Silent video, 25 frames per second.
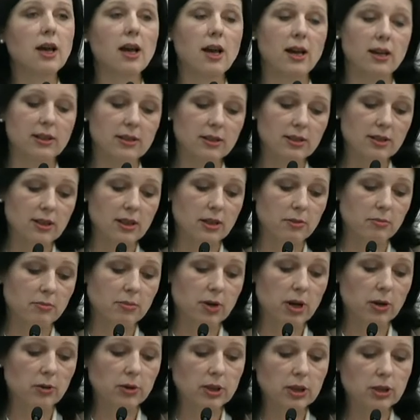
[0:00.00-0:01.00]
and
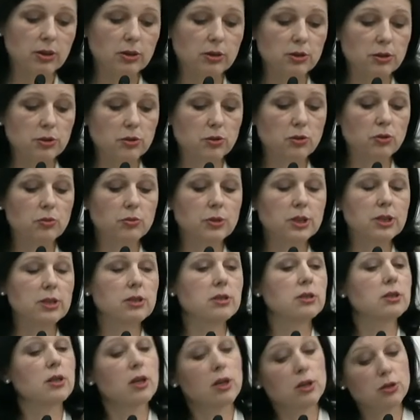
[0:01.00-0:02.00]
empower
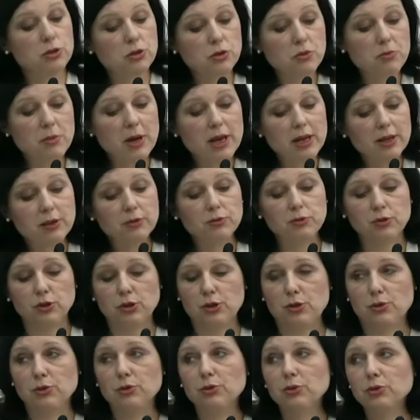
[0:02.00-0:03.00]
consumers to make
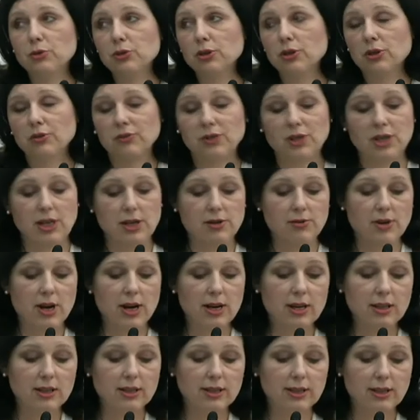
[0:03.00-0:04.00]
full use of their
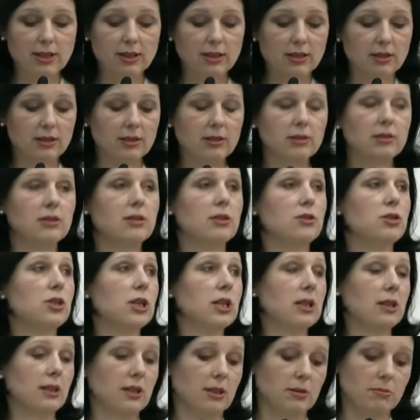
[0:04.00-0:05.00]
rights in the
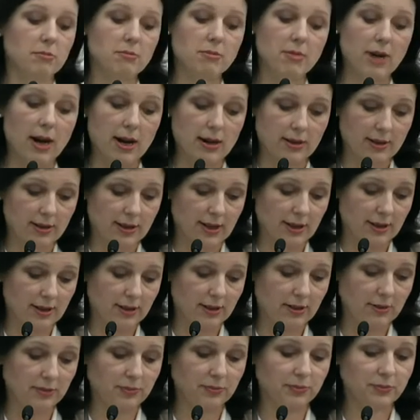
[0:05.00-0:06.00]
digital
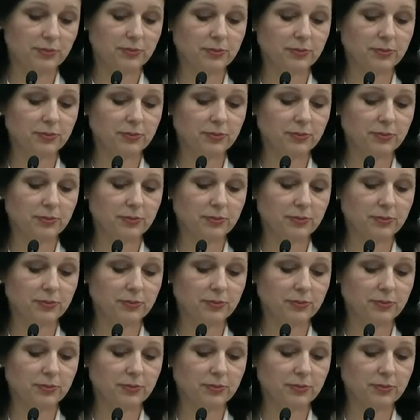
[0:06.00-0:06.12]
market.